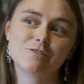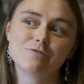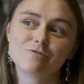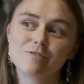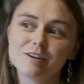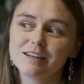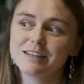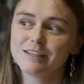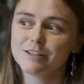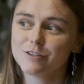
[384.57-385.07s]

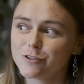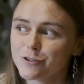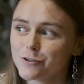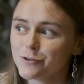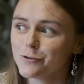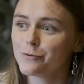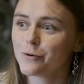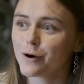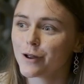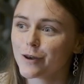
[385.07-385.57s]
really
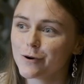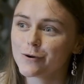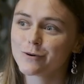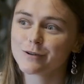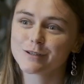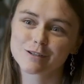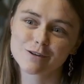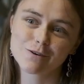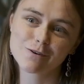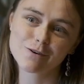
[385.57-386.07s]
do what
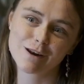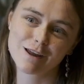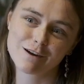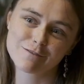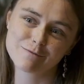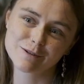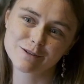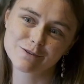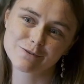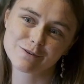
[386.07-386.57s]
local to local
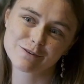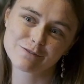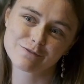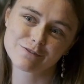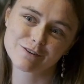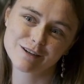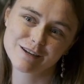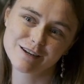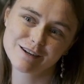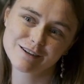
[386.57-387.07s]
have been doing
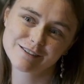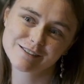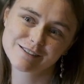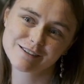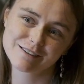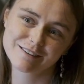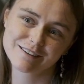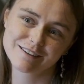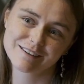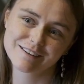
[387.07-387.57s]
for years
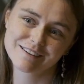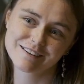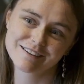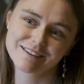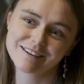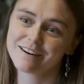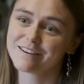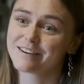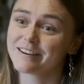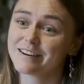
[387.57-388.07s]
on
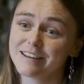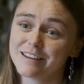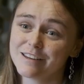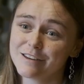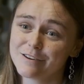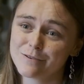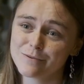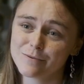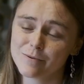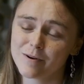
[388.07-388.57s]
an
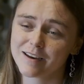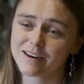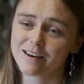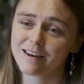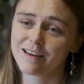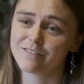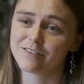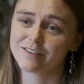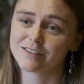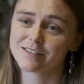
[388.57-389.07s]
EU-wide
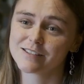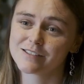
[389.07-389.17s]
level.